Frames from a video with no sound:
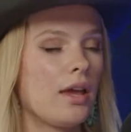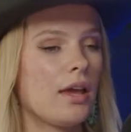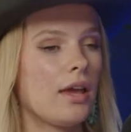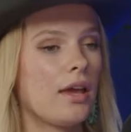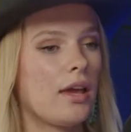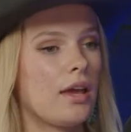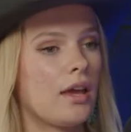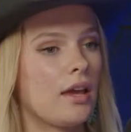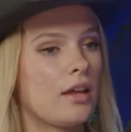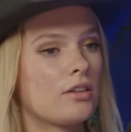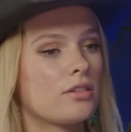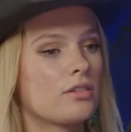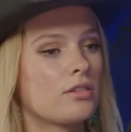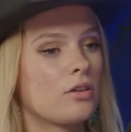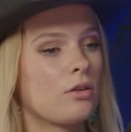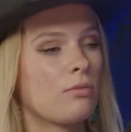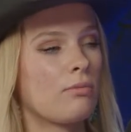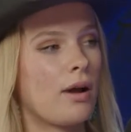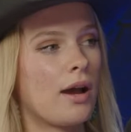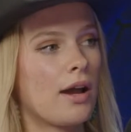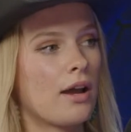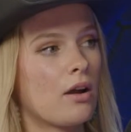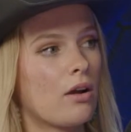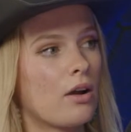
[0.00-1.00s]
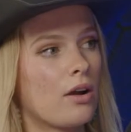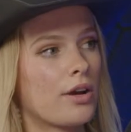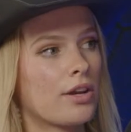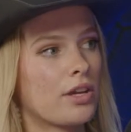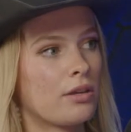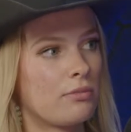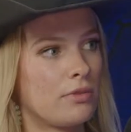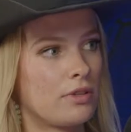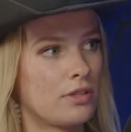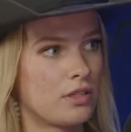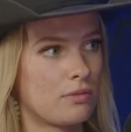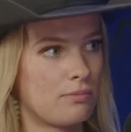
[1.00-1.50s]
And so my
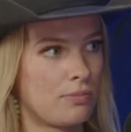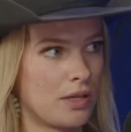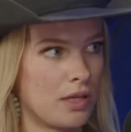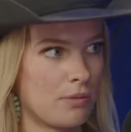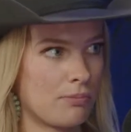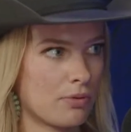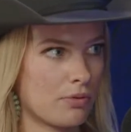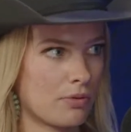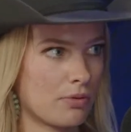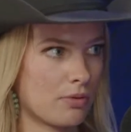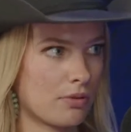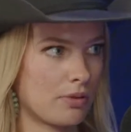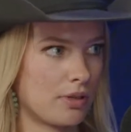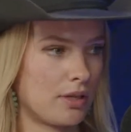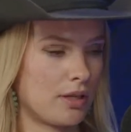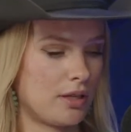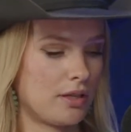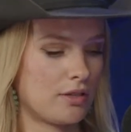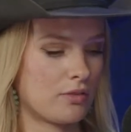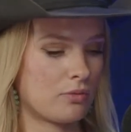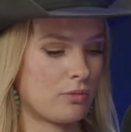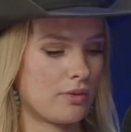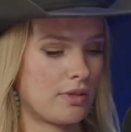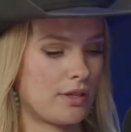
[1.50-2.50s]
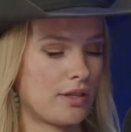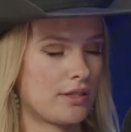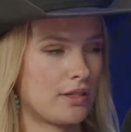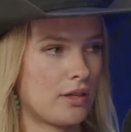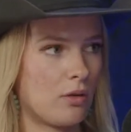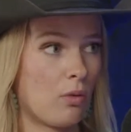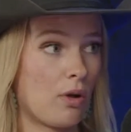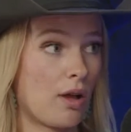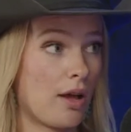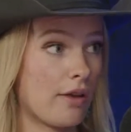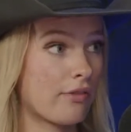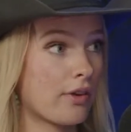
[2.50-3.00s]
argument to people is when they say,
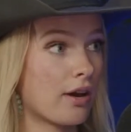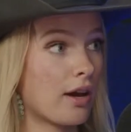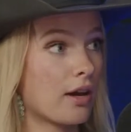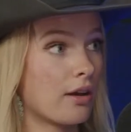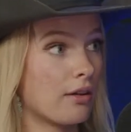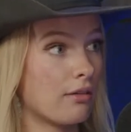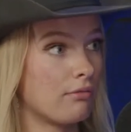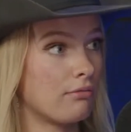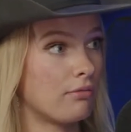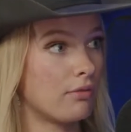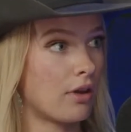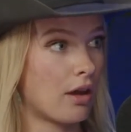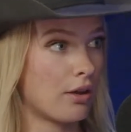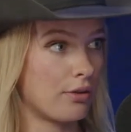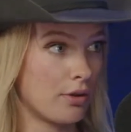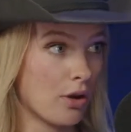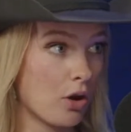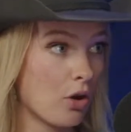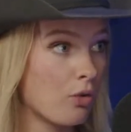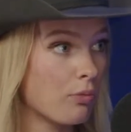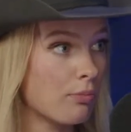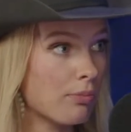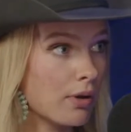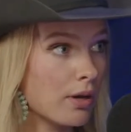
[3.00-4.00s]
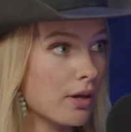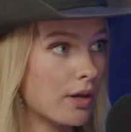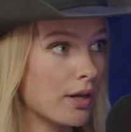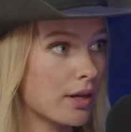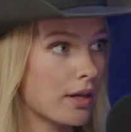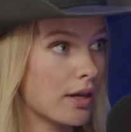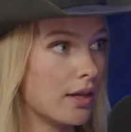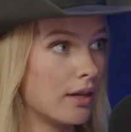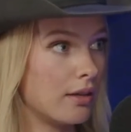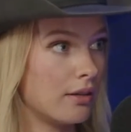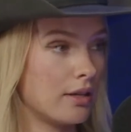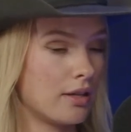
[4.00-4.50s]
well, I've got a
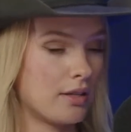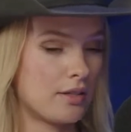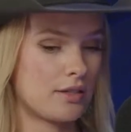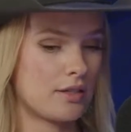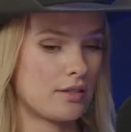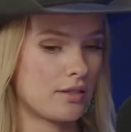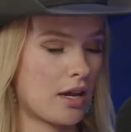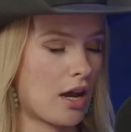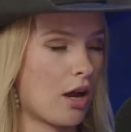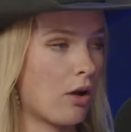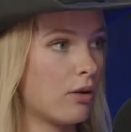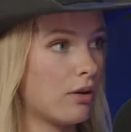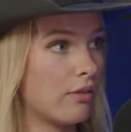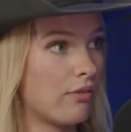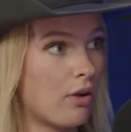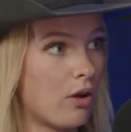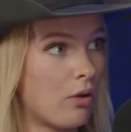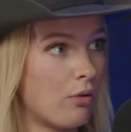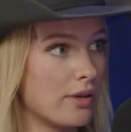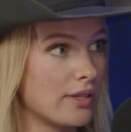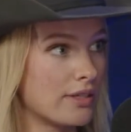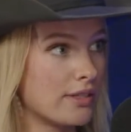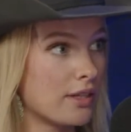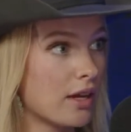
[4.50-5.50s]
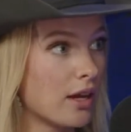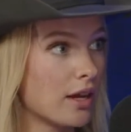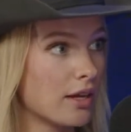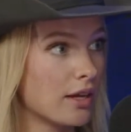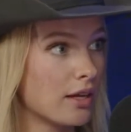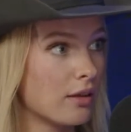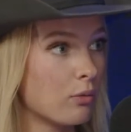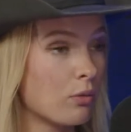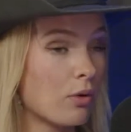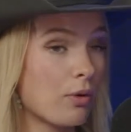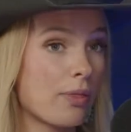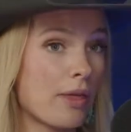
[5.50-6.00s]
notebook and this is how we've always done
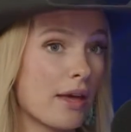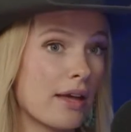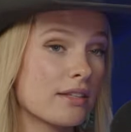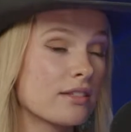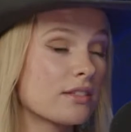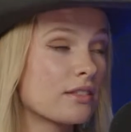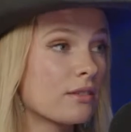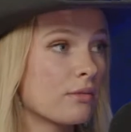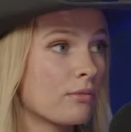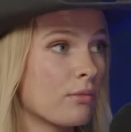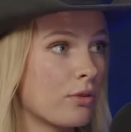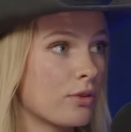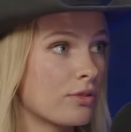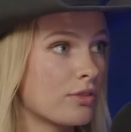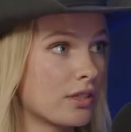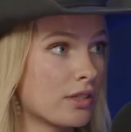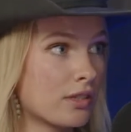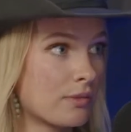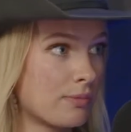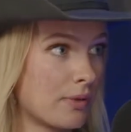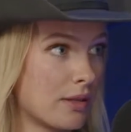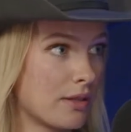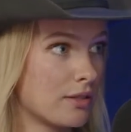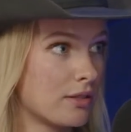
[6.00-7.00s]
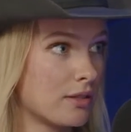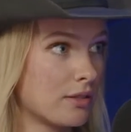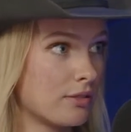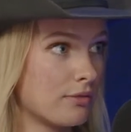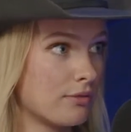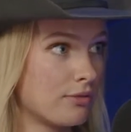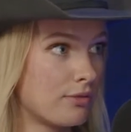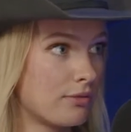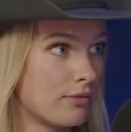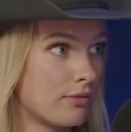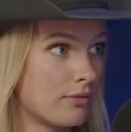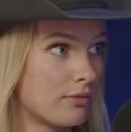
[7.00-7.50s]
it. Well, that's the most
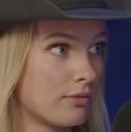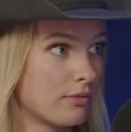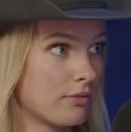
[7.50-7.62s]
expensive